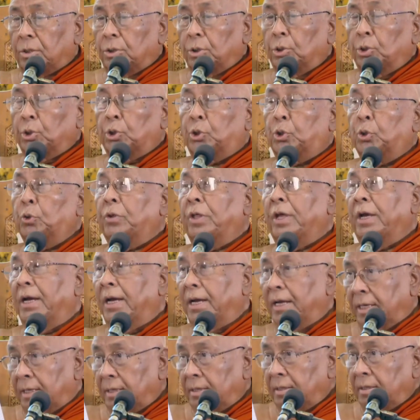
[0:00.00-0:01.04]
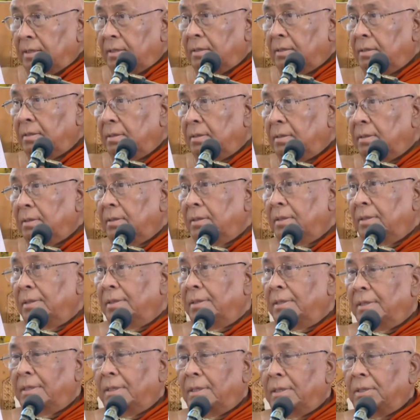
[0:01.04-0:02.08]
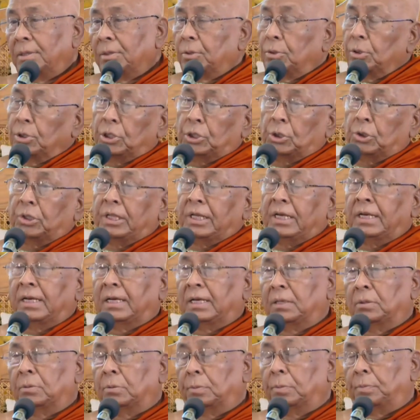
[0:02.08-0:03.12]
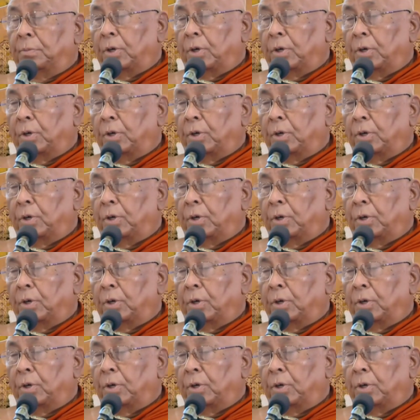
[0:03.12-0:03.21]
to the hell. Go to the hell.